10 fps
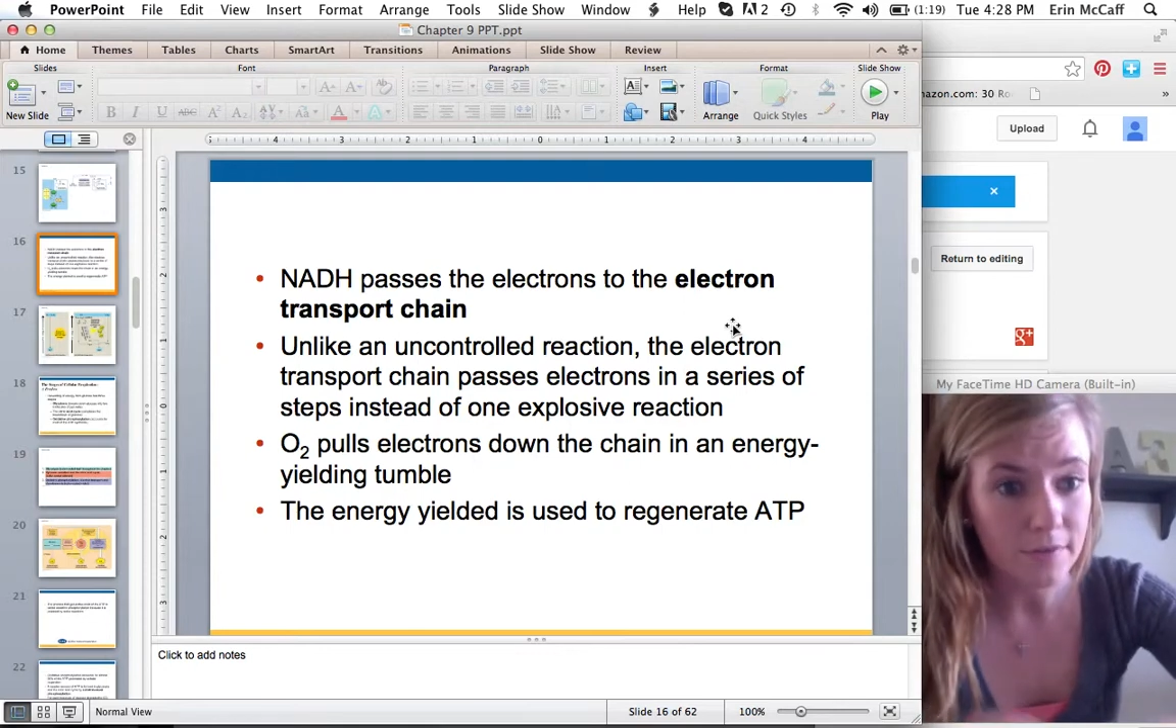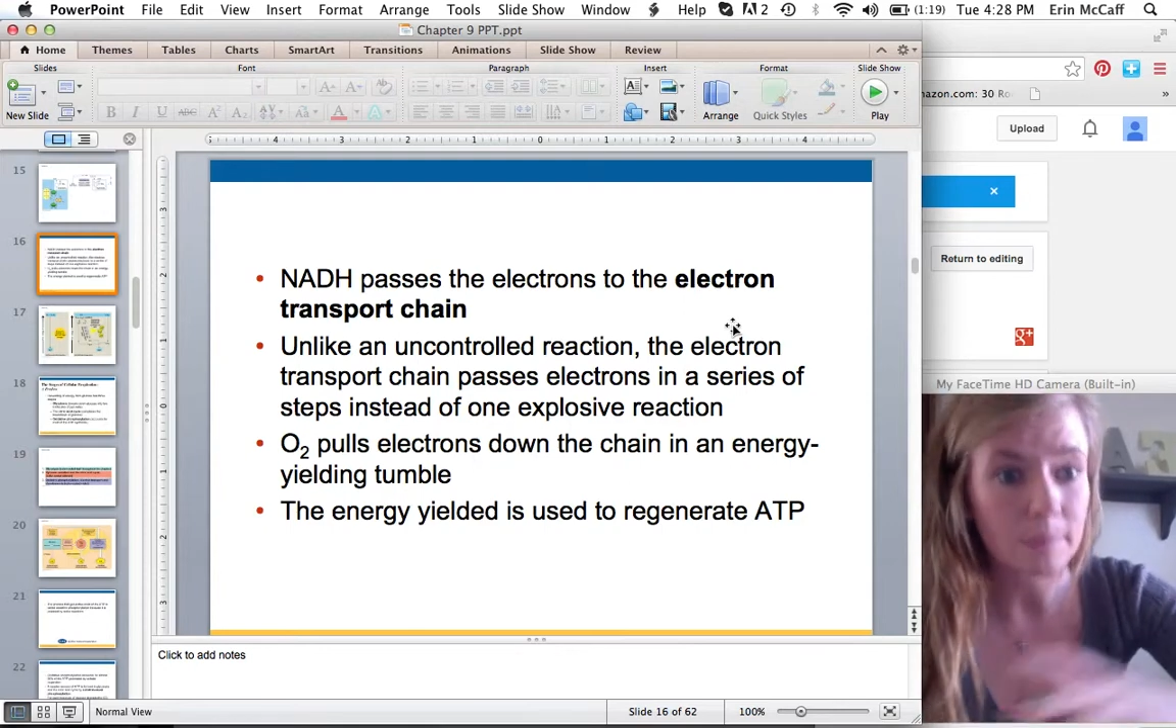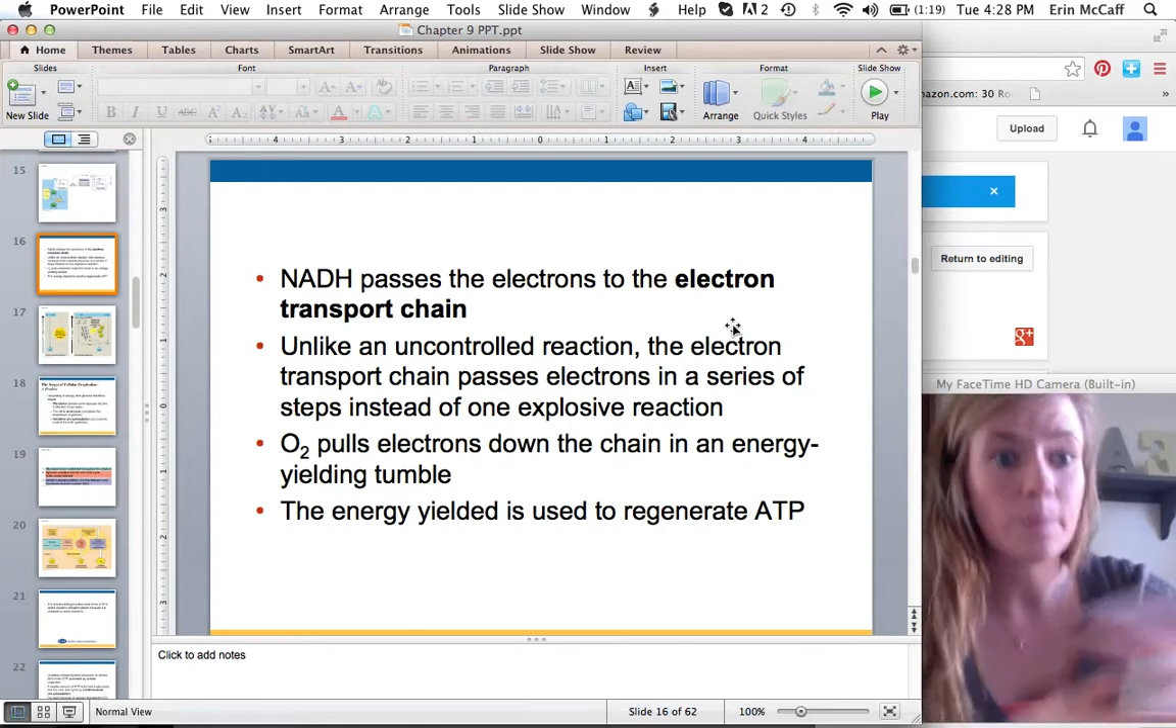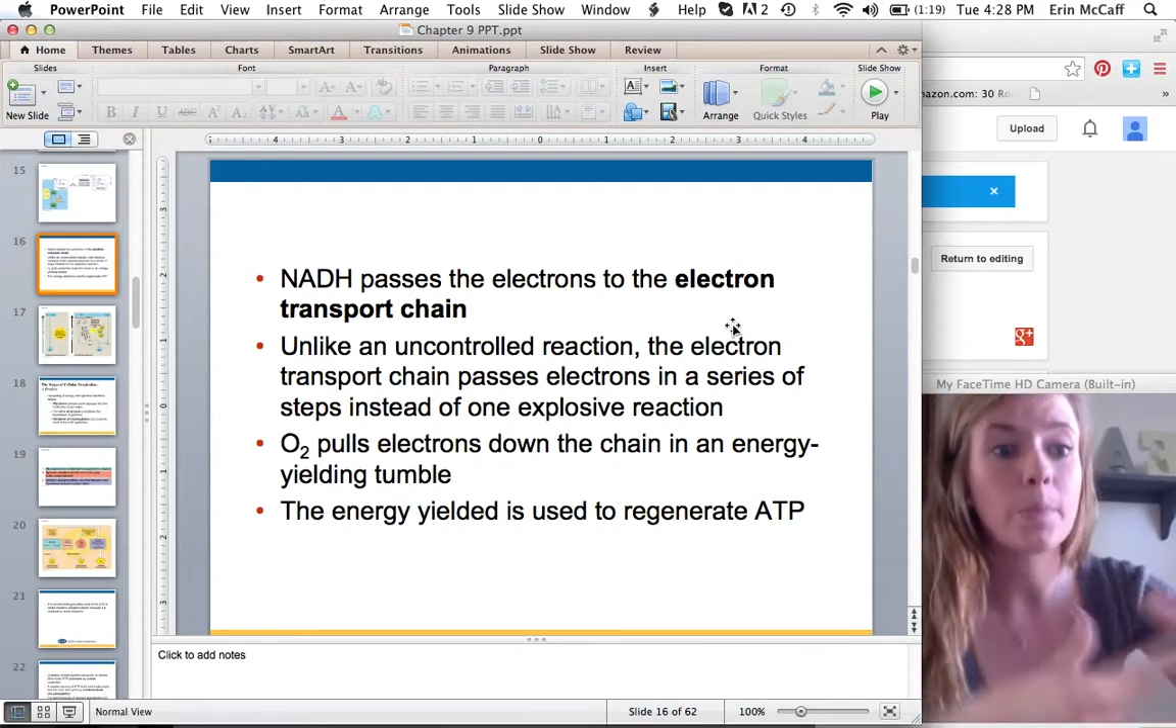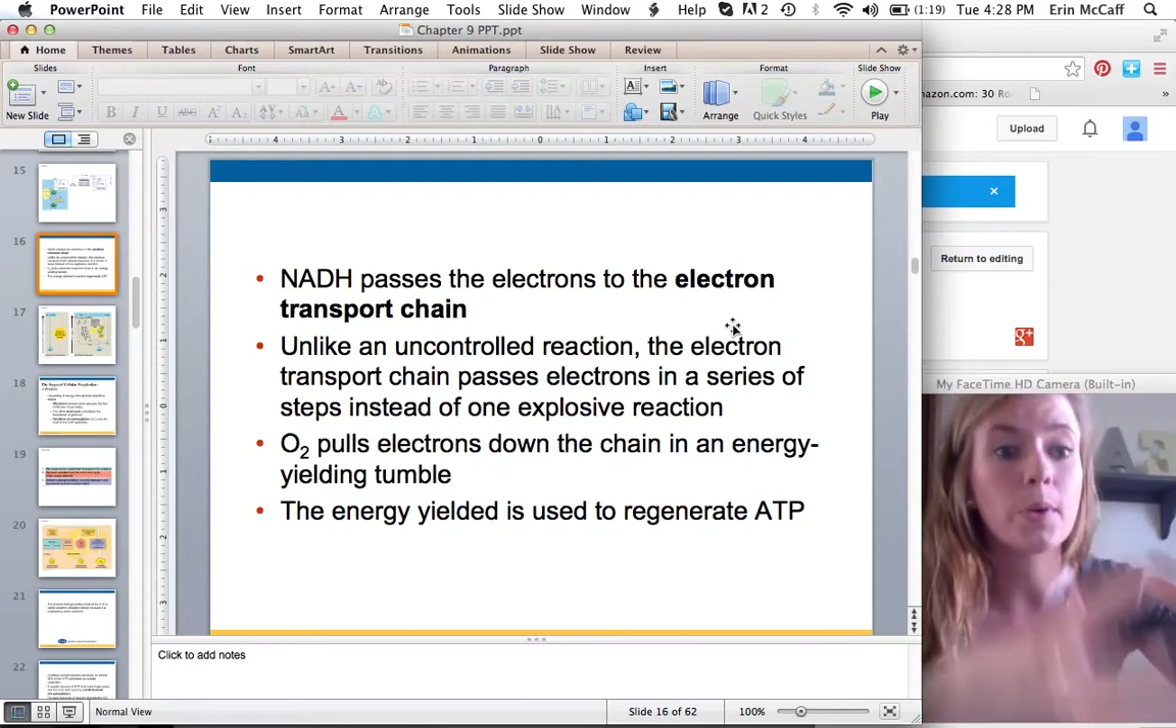It
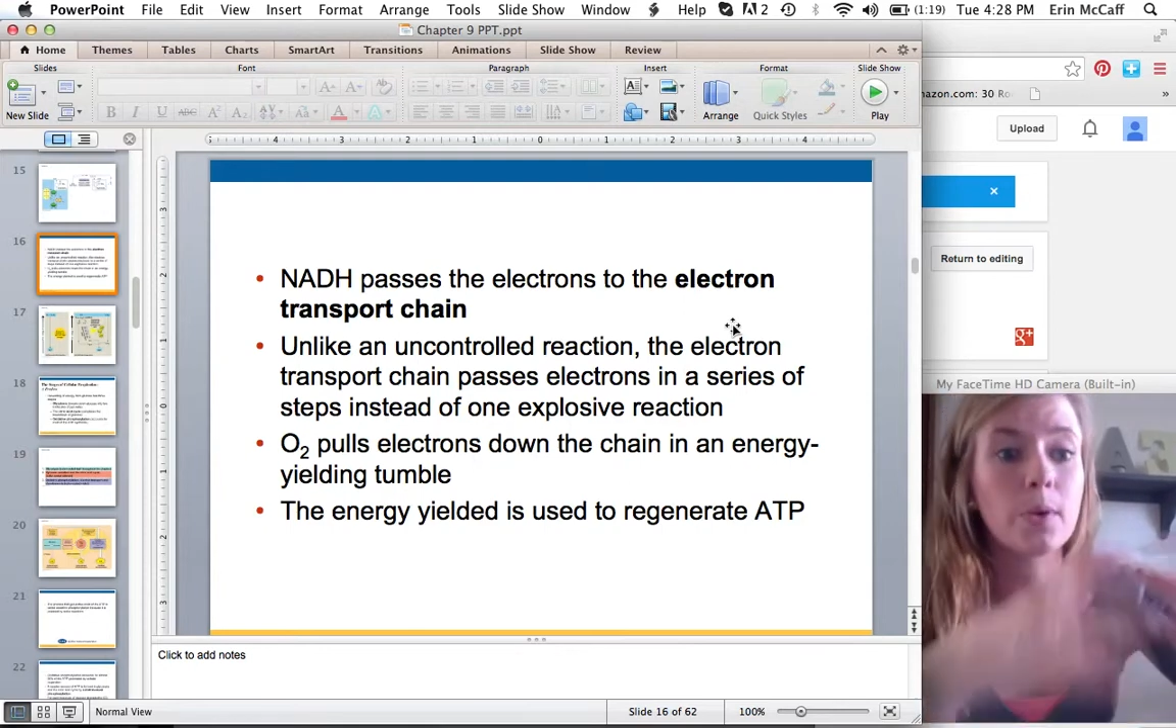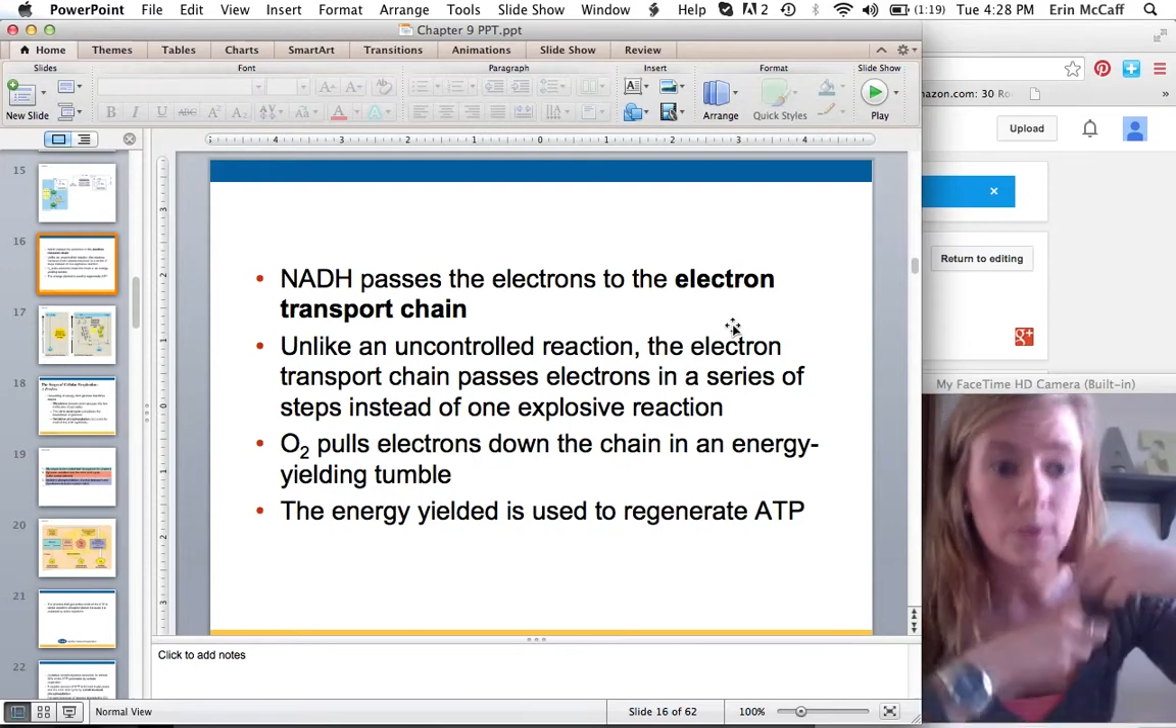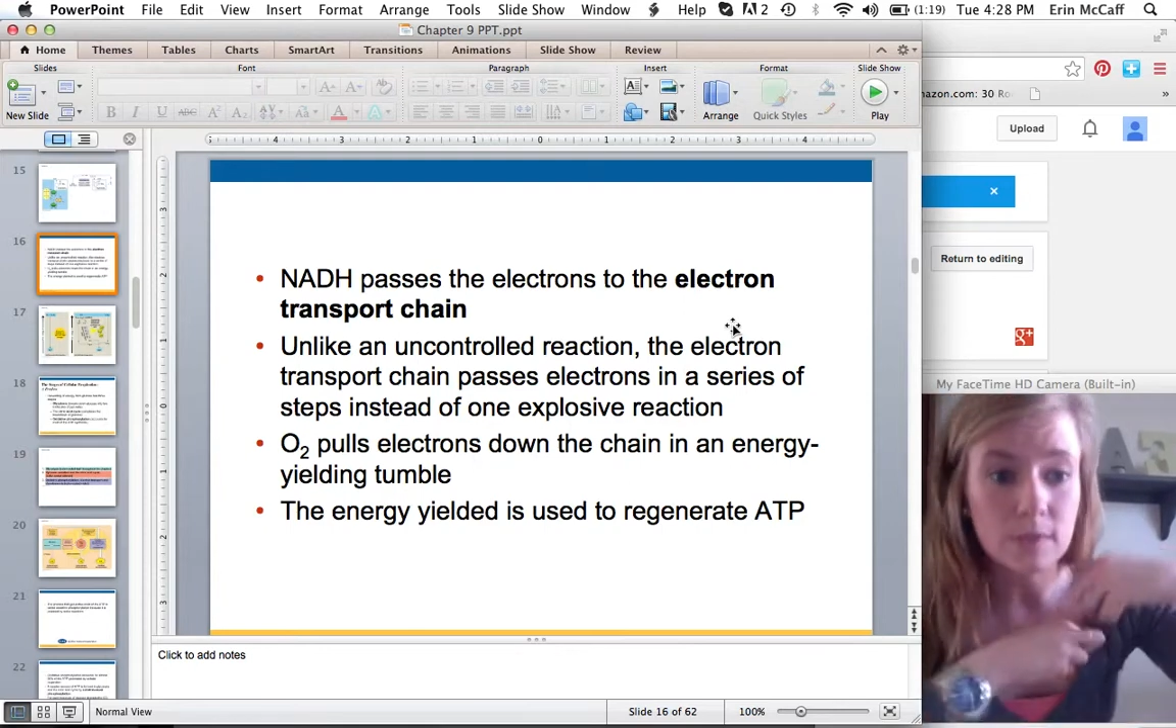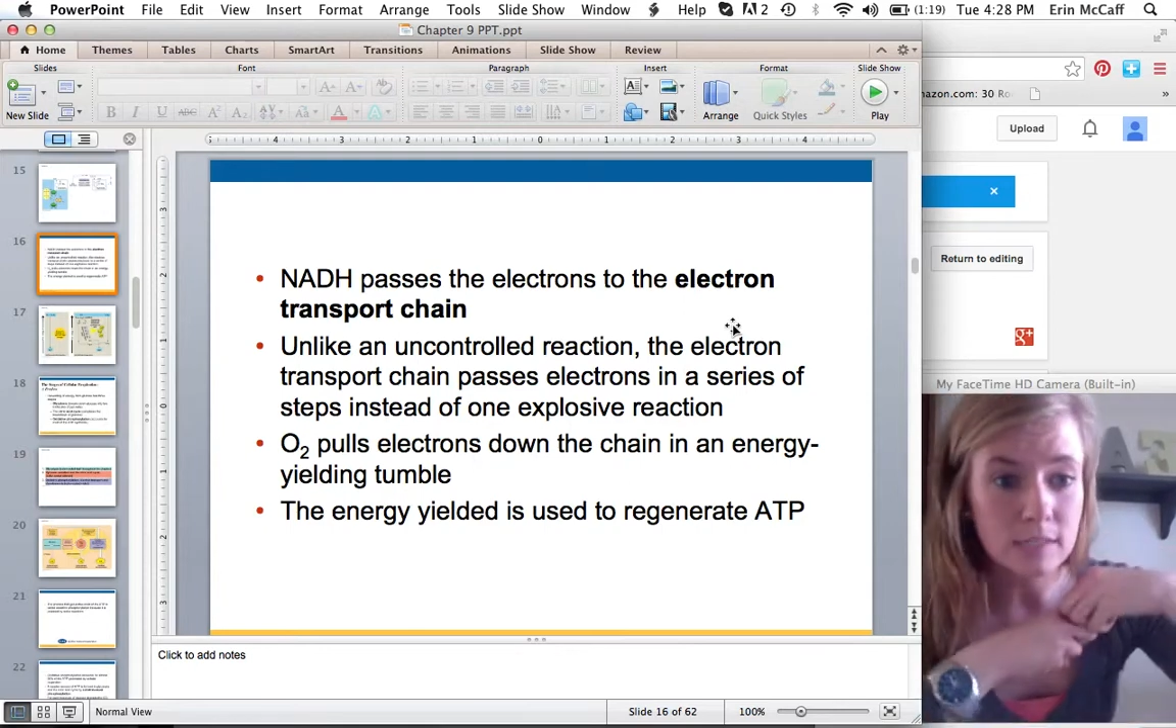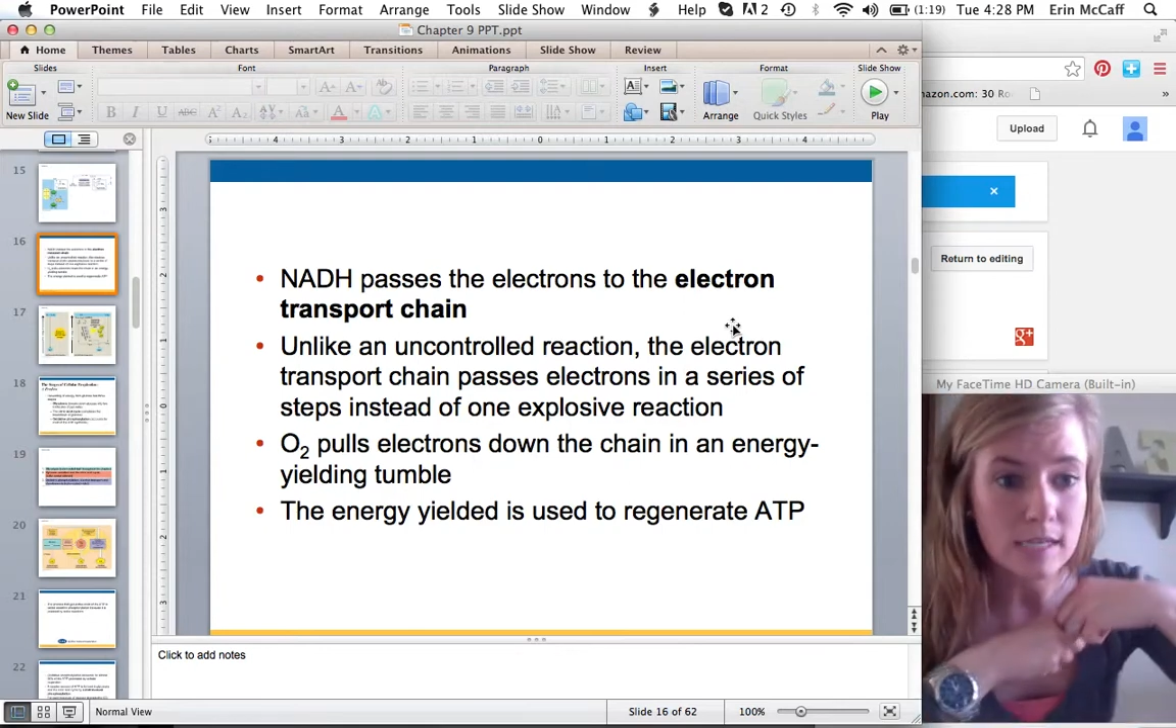
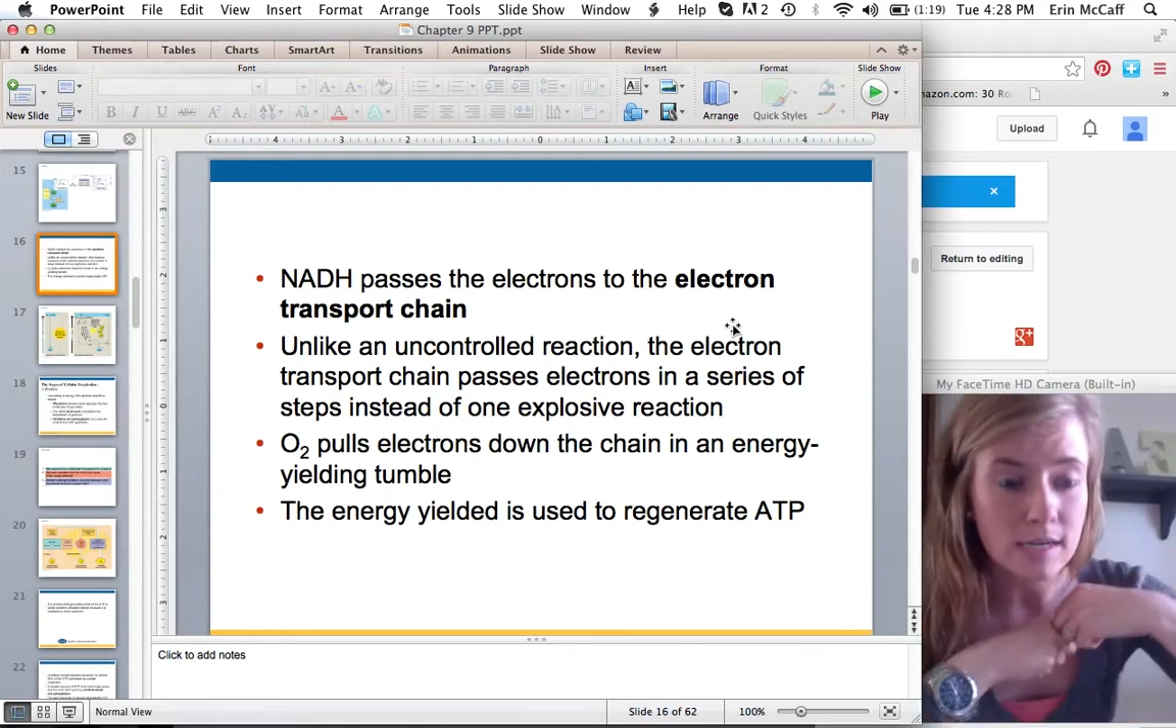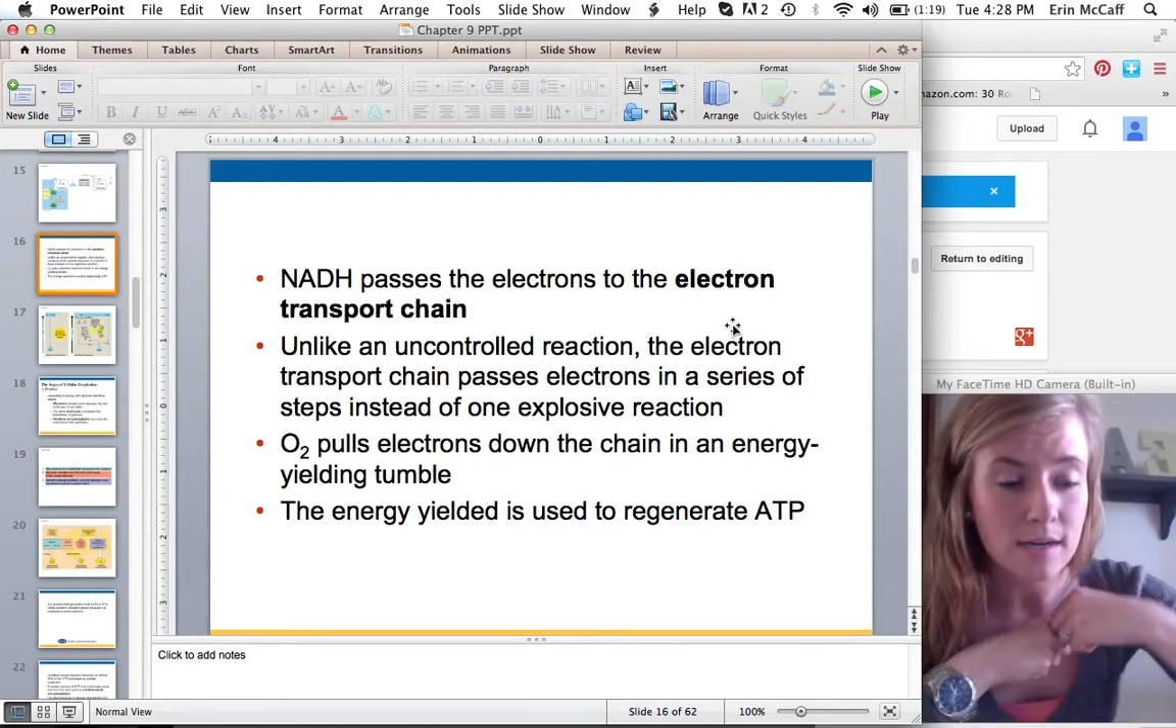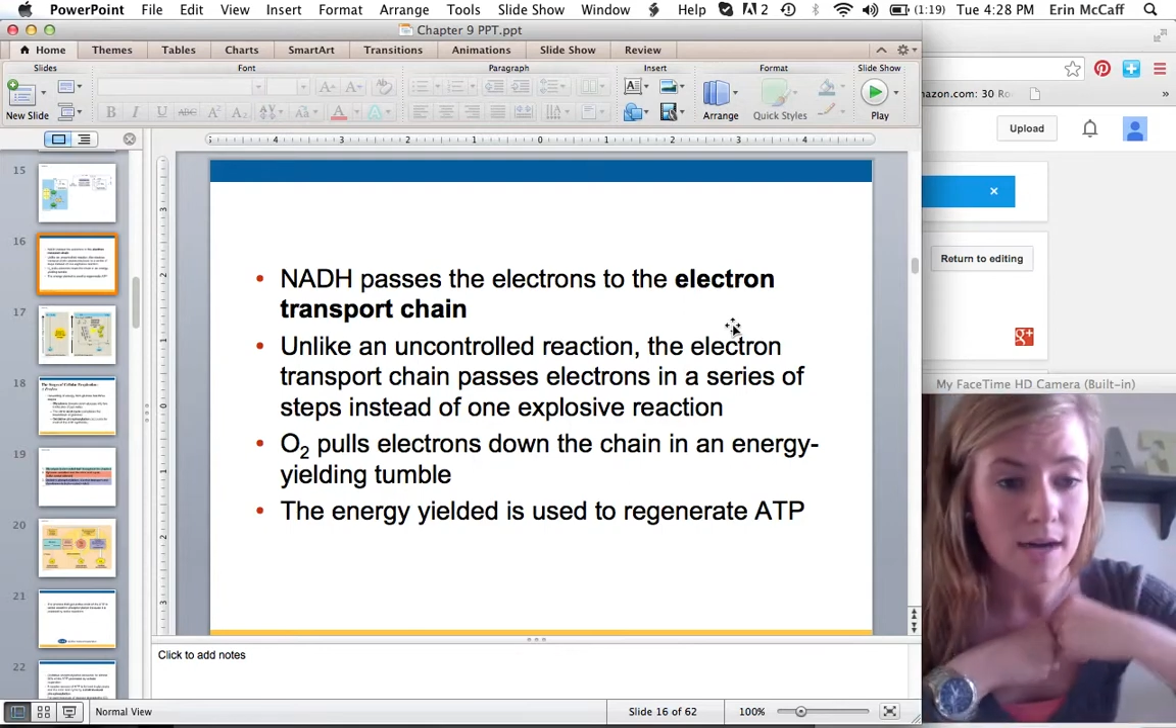pulls the